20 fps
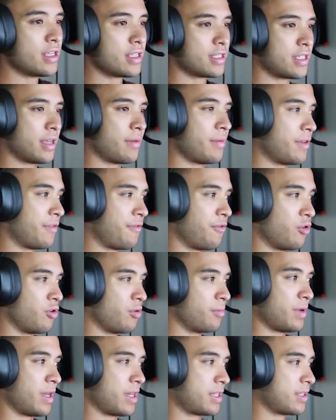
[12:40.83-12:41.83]
Some, it
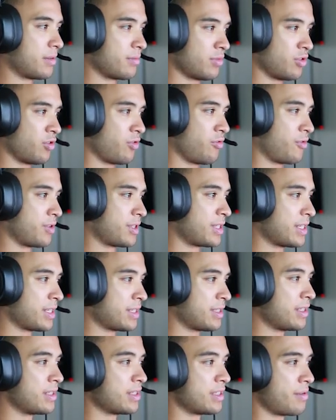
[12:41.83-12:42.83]
formed like some sort of
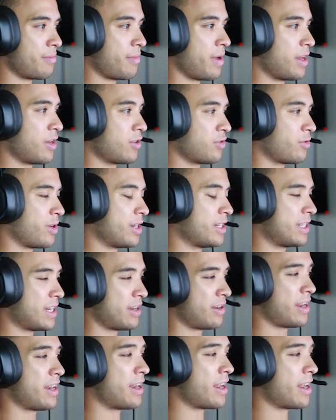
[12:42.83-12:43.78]
resistance and made its way down.